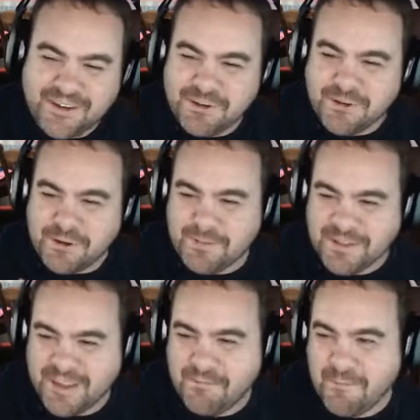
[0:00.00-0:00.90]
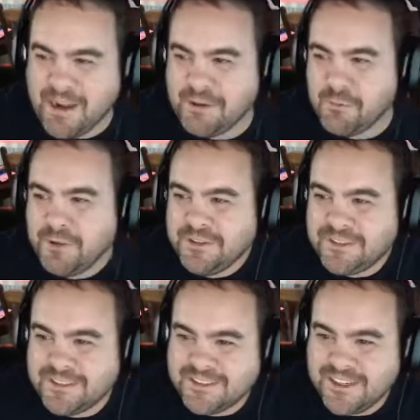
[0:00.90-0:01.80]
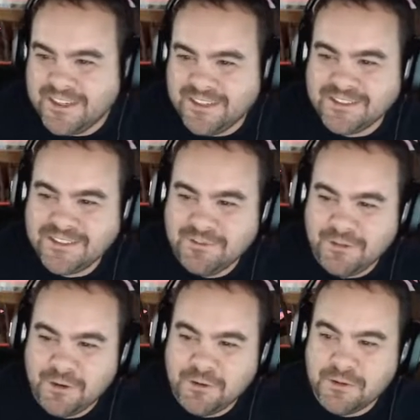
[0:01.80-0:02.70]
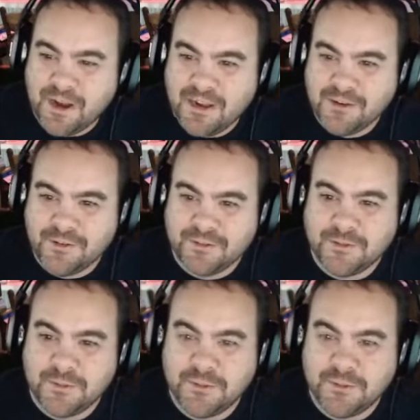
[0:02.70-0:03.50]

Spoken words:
told me that Mike Woodson said he doesn't even know who Ayo Dosunmu